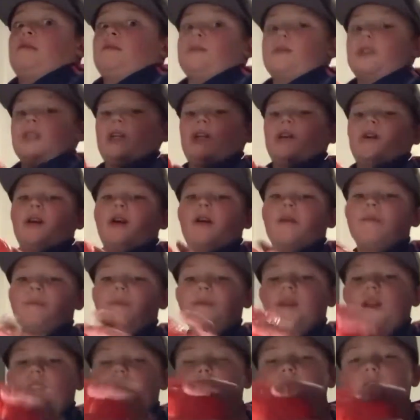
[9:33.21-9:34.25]
I don't know.
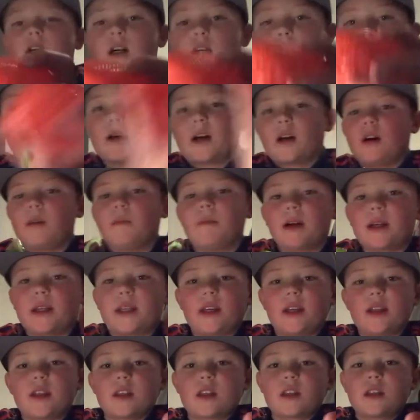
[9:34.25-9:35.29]
Barrel of
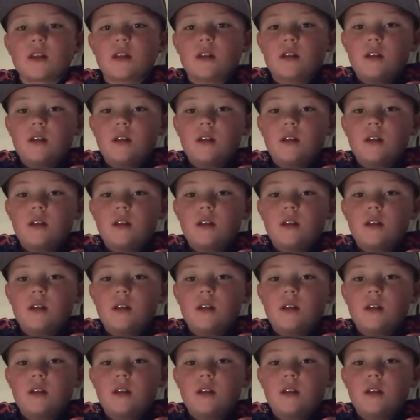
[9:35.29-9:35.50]
monkeys.